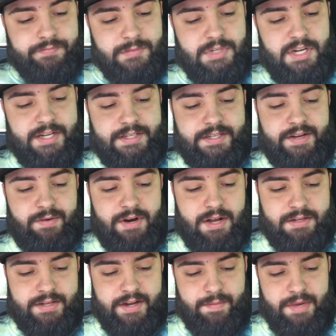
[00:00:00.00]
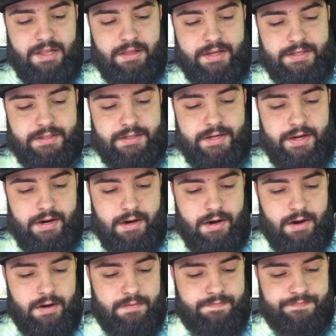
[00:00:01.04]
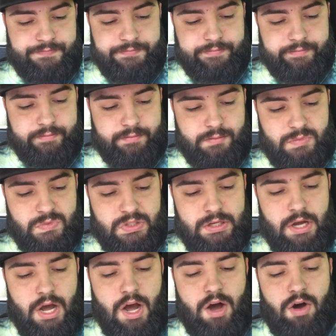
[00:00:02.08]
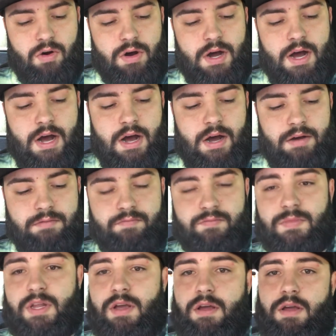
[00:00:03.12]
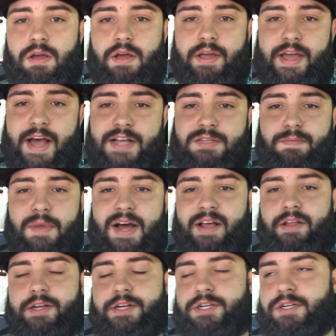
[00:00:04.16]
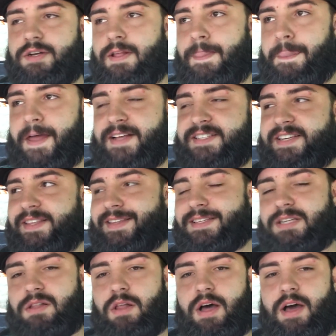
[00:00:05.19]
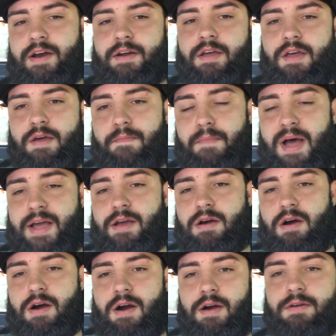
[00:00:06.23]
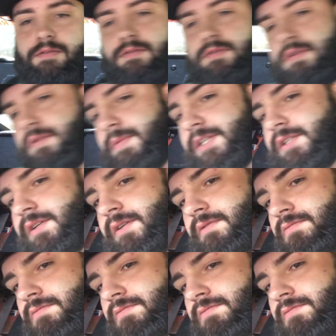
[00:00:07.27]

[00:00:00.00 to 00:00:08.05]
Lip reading: Let's see what else. I got my list here. Oh, gas mileage. I see this a lot. My car, let me see.